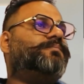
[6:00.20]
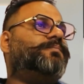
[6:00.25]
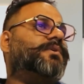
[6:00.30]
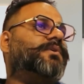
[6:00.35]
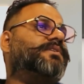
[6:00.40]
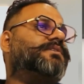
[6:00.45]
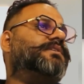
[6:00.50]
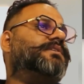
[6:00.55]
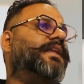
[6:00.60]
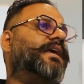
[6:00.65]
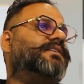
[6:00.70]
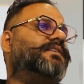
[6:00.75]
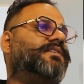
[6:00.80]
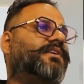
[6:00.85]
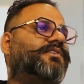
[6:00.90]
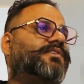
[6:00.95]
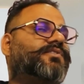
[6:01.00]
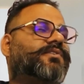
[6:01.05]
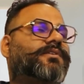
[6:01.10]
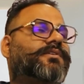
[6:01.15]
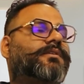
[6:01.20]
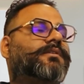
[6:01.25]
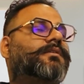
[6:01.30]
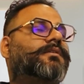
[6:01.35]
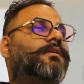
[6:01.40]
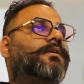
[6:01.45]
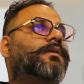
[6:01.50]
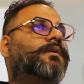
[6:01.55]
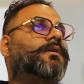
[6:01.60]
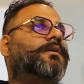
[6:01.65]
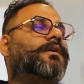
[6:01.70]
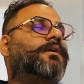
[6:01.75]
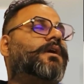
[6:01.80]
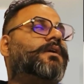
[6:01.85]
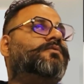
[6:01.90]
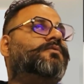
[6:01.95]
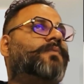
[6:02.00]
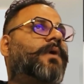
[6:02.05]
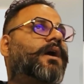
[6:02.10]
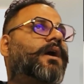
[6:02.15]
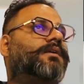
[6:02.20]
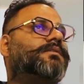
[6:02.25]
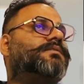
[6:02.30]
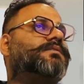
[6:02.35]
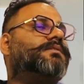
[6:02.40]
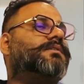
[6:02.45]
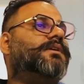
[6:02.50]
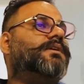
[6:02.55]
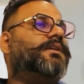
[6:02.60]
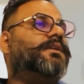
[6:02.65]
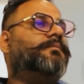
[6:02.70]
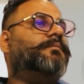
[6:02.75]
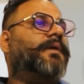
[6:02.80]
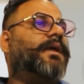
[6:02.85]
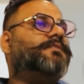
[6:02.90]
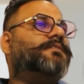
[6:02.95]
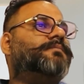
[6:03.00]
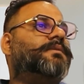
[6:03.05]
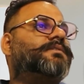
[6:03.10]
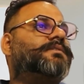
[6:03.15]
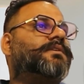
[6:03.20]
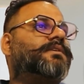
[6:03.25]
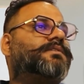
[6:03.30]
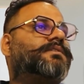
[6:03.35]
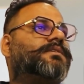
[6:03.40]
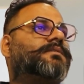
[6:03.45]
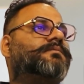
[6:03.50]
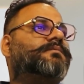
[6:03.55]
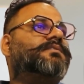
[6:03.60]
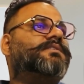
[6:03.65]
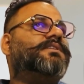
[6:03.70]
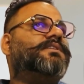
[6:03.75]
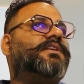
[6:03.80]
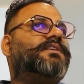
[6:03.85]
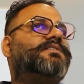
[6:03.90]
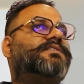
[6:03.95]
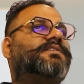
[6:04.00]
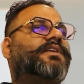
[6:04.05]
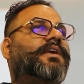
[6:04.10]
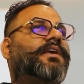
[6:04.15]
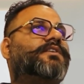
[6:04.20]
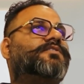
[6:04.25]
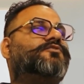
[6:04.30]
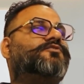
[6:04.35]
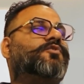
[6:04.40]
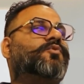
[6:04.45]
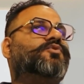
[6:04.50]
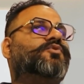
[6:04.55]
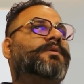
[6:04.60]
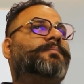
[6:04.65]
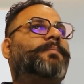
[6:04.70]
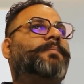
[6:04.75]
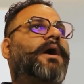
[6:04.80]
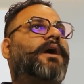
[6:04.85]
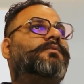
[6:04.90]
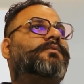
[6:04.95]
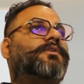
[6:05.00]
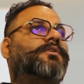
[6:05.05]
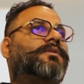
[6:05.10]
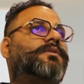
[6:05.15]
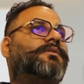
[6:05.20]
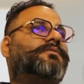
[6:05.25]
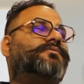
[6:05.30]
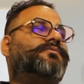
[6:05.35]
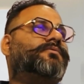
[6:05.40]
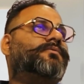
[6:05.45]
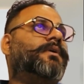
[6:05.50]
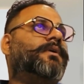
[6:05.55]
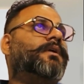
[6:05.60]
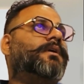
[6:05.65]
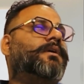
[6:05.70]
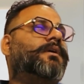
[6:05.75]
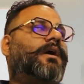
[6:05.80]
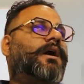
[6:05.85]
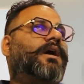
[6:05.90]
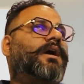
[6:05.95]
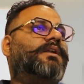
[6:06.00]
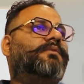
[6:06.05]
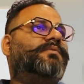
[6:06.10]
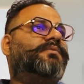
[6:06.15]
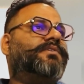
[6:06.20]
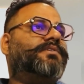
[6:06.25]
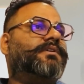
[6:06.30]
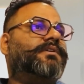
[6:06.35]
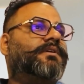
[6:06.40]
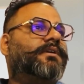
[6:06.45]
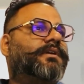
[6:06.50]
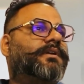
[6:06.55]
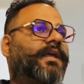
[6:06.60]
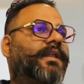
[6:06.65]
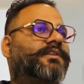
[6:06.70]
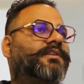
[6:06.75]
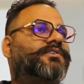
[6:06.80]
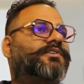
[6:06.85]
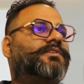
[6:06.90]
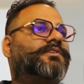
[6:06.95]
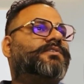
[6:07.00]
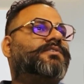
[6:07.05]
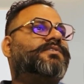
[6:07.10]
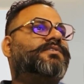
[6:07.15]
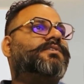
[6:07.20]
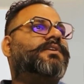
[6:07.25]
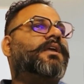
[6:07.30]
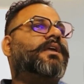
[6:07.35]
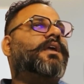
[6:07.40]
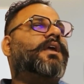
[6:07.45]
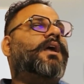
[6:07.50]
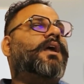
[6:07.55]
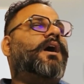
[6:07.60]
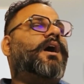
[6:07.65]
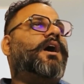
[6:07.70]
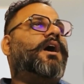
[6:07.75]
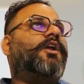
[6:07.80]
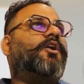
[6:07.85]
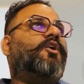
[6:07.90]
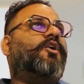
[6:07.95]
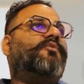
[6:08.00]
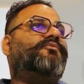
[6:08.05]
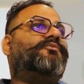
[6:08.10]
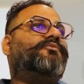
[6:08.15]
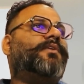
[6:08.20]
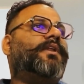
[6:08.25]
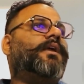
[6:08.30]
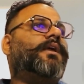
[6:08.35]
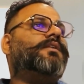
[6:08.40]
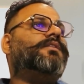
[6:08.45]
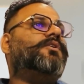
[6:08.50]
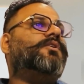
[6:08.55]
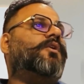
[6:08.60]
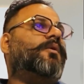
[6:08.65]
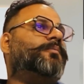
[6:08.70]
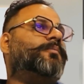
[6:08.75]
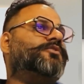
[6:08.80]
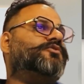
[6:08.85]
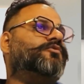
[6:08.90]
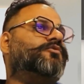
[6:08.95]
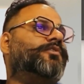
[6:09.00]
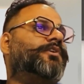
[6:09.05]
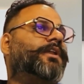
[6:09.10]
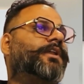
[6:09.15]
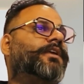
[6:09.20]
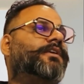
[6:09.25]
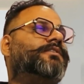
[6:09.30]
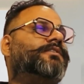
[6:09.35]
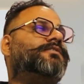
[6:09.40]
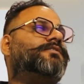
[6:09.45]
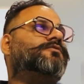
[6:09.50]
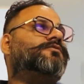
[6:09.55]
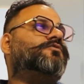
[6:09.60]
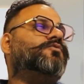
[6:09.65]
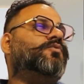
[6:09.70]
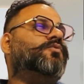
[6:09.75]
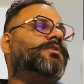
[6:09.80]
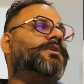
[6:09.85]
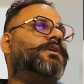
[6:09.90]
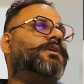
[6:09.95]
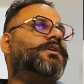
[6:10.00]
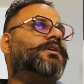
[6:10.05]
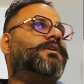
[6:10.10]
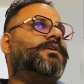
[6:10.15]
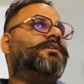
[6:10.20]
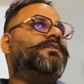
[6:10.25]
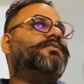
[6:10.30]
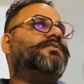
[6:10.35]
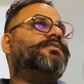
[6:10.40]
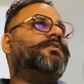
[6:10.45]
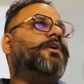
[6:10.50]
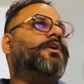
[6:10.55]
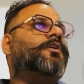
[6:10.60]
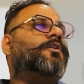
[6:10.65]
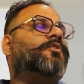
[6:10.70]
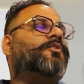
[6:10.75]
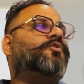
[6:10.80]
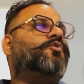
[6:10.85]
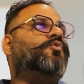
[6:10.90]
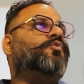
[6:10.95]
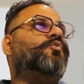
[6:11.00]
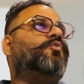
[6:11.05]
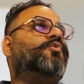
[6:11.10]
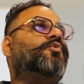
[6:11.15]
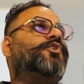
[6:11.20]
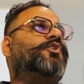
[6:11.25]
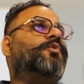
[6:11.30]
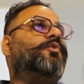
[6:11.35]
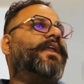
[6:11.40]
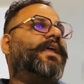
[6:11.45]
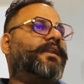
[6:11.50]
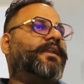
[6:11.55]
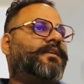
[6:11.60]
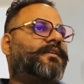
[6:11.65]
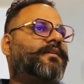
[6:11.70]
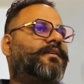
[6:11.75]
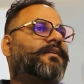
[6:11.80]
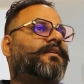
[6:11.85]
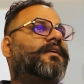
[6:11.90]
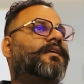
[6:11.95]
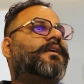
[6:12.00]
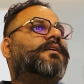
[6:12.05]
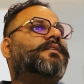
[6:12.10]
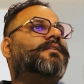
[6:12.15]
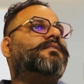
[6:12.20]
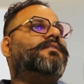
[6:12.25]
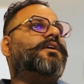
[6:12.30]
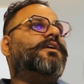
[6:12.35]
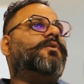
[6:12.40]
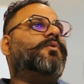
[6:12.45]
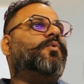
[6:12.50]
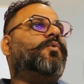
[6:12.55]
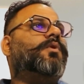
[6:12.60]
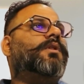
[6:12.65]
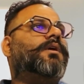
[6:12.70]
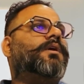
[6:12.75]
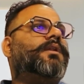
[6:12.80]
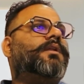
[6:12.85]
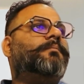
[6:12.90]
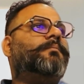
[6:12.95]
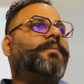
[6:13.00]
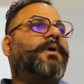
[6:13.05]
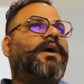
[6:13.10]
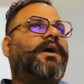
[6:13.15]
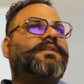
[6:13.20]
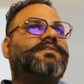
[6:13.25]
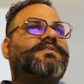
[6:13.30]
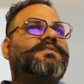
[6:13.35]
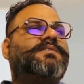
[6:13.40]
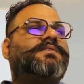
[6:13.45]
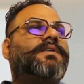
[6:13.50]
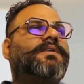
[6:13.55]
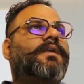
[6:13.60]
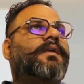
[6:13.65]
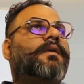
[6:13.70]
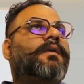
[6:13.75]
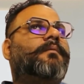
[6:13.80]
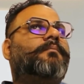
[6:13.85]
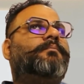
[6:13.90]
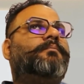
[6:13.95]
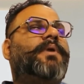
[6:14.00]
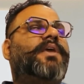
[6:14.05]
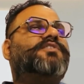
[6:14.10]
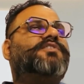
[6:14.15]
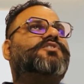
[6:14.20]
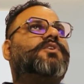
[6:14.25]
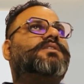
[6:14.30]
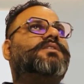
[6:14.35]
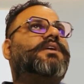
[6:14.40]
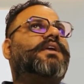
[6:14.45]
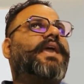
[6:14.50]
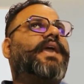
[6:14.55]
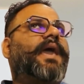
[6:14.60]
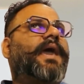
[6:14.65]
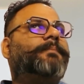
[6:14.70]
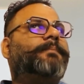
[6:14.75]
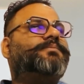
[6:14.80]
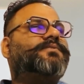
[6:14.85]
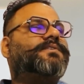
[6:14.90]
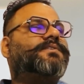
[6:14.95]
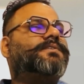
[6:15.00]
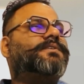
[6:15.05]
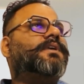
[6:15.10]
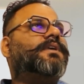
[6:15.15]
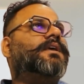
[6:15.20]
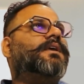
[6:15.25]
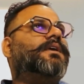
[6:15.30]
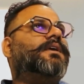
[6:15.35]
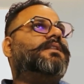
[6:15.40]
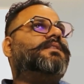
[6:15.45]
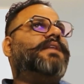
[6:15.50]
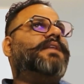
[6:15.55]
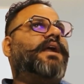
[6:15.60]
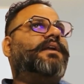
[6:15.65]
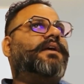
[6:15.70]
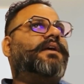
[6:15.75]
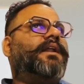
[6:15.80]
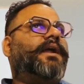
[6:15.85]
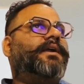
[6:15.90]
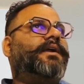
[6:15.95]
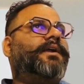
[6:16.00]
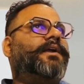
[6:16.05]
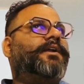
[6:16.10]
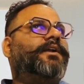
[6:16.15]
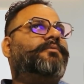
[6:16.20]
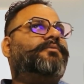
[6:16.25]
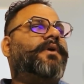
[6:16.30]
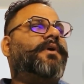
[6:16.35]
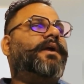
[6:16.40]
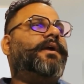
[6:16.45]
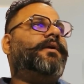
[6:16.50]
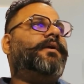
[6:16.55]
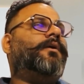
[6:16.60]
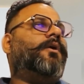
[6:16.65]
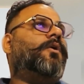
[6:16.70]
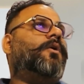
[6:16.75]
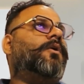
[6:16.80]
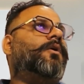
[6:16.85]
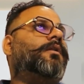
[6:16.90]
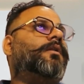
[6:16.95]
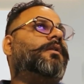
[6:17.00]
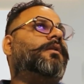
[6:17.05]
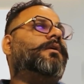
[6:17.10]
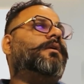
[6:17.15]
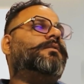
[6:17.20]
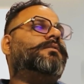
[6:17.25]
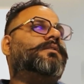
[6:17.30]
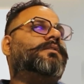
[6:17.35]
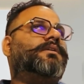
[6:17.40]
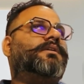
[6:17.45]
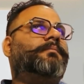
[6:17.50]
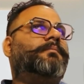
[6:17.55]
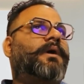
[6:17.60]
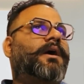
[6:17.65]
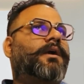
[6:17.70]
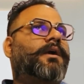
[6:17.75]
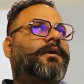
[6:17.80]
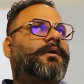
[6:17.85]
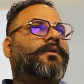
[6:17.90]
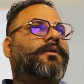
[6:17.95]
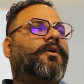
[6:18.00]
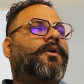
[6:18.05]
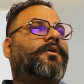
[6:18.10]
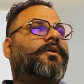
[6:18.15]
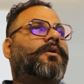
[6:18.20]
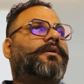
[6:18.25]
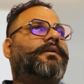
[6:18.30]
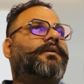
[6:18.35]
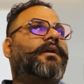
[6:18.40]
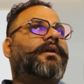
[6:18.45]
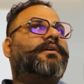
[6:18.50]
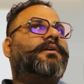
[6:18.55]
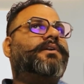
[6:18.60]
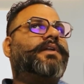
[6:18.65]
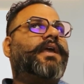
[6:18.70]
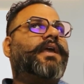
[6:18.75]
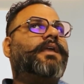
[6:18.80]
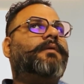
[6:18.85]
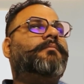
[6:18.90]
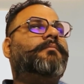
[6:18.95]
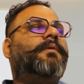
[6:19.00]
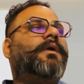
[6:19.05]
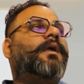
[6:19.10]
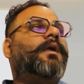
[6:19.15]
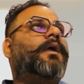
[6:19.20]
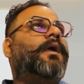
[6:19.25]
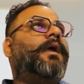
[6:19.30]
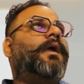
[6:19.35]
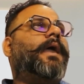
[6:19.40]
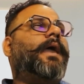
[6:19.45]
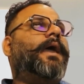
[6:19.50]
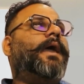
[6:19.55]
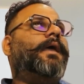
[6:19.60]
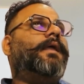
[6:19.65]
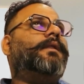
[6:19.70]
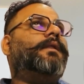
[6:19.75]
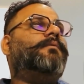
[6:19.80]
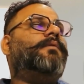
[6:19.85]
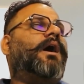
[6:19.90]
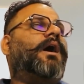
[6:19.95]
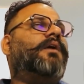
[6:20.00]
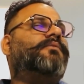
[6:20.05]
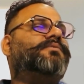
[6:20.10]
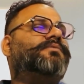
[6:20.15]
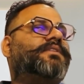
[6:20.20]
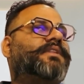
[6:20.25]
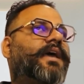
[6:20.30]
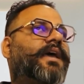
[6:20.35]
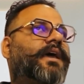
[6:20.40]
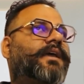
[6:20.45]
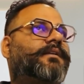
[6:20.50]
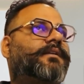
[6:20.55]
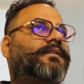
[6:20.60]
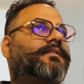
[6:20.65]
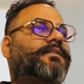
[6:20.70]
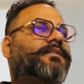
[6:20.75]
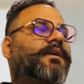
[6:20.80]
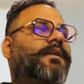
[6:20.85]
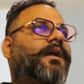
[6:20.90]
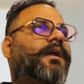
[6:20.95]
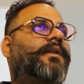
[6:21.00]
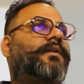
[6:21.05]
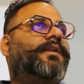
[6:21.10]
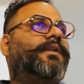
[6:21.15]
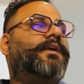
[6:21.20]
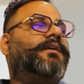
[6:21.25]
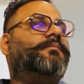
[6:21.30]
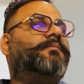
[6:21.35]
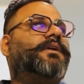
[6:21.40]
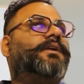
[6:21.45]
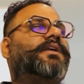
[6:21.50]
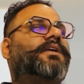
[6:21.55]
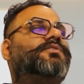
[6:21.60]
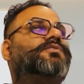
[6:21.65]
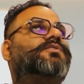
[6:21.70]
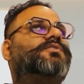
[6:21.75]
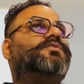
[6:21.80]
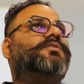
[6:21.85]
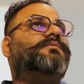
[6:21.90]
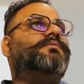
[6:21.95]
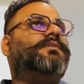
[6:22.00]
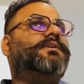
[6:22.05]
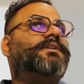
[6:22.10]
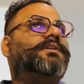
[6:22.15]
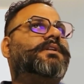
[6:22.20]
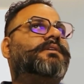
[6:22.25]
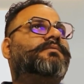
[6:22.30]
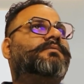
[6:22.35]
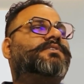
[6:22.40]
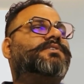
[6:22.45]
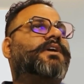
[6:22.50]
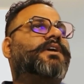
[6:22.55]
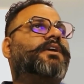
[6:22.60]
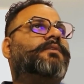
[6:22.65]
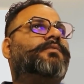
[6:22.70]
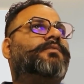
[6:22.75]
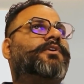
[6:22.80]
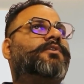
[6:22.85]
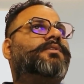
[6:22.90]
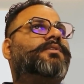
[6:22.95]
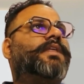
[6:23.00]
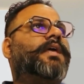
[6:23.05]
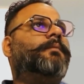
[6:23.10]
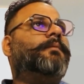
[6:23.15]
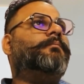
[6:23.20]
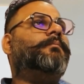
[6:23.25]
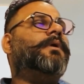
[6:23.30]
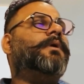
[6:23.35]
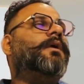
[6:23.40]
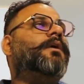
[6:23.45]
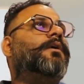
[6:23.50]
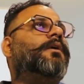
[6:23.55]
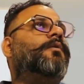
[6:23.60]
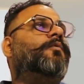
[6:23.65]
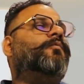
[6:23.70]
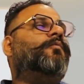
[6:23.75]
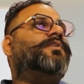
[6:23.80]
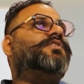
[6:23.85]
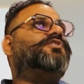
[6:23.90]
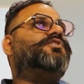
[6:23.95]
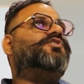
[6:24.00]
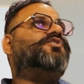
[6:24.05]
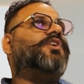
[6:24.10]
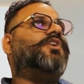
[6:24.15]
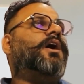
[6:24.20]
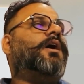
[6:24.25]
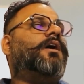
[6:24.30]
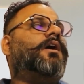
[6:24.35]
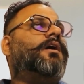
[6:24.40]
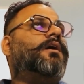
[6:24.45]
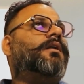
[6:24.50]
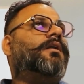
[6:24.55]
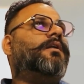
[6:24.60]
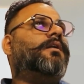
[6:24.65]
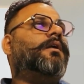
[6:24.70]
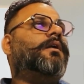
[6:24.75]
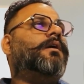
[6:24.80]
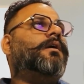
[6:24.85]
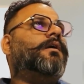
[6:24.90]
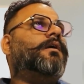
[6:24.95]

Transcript: personalization. Advanced learning management systems these days, through the power of artificial intelligence, are offering the opportunities to learners to curate their own learning paths based on the gaps that are identified on the demand or on runtime. And after that, there are recommendations of learning which are given to them, which are